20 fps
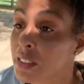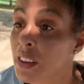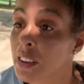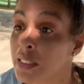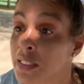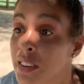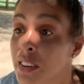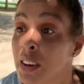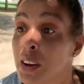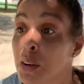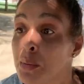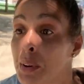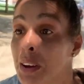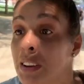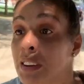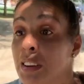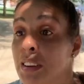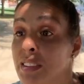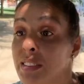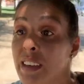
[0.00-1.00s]
I took care of my
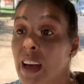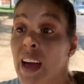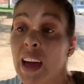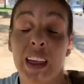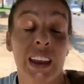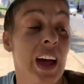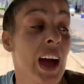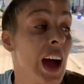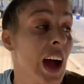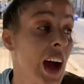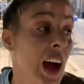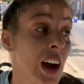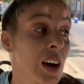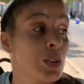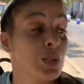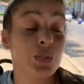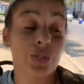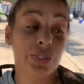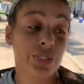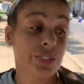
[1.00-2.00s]
kids. I had a
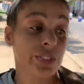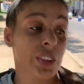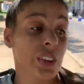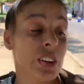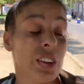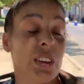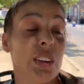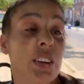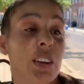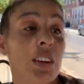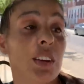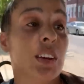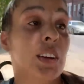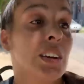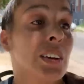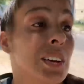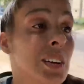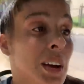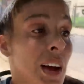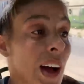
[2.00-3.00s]
house.
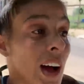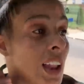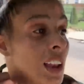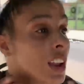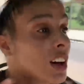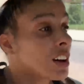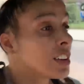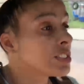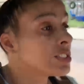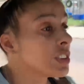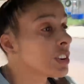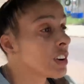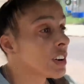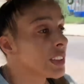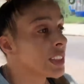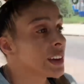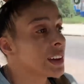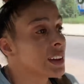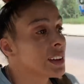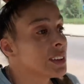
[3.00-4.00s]
I lost all
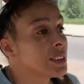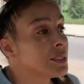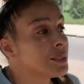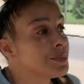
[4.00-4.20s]
that.